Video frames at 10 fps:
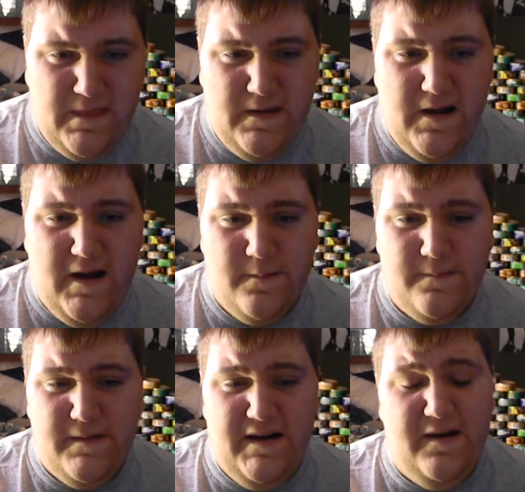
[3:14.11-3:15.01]

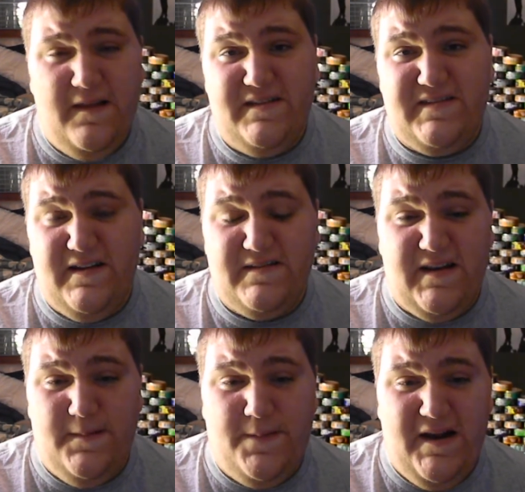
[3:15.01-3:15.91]
I know that sounds
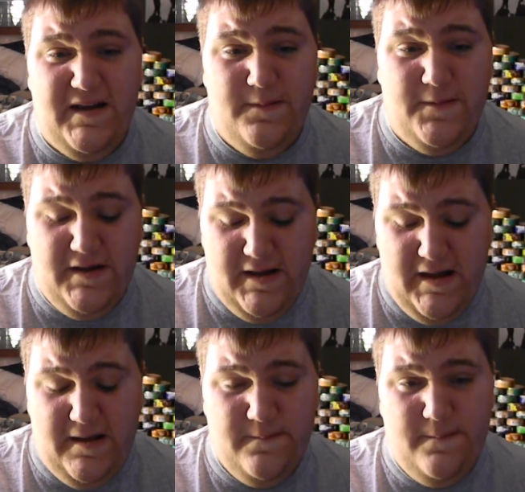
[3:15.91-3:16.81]
kind of petty, but I